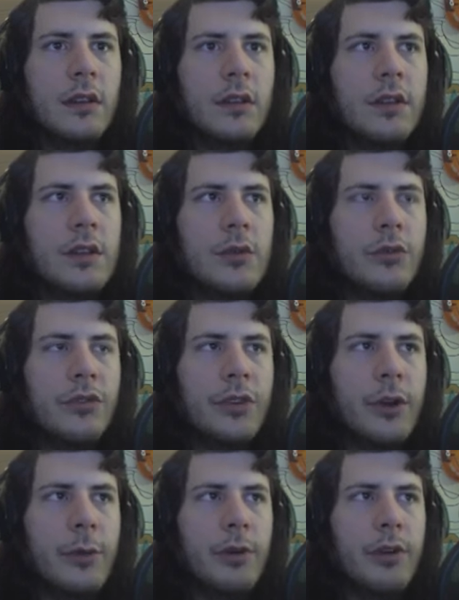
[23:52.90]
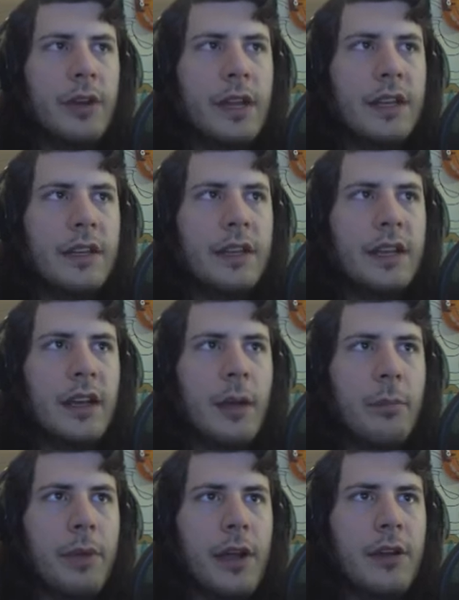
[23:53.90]
The Usurper ending
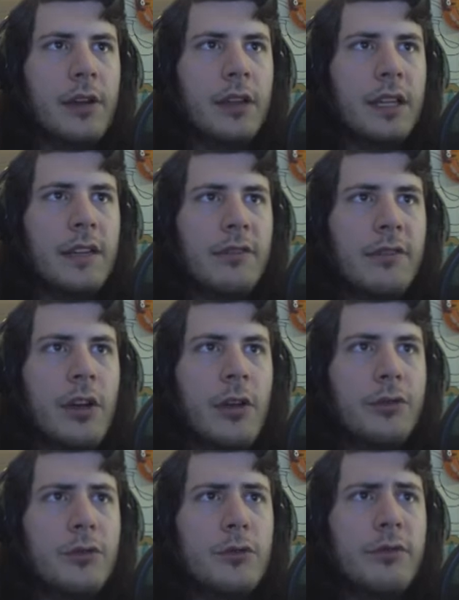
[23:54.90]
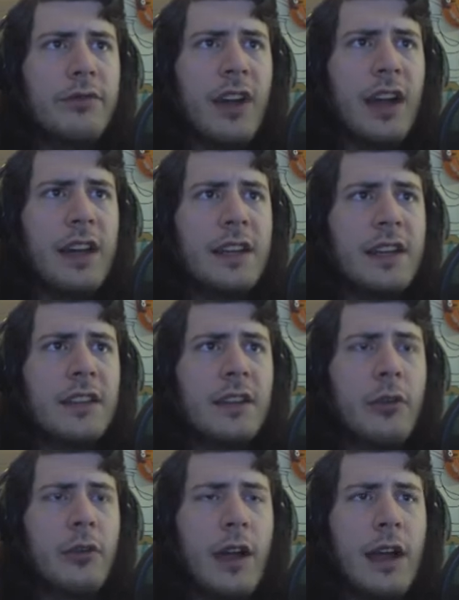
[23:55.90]
apparently involves you finding the
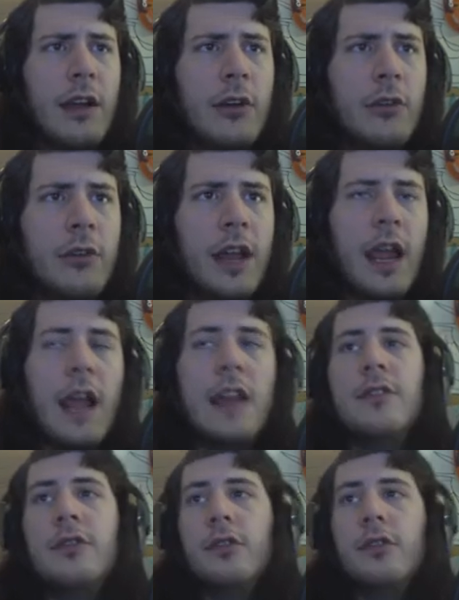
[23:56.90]
crown and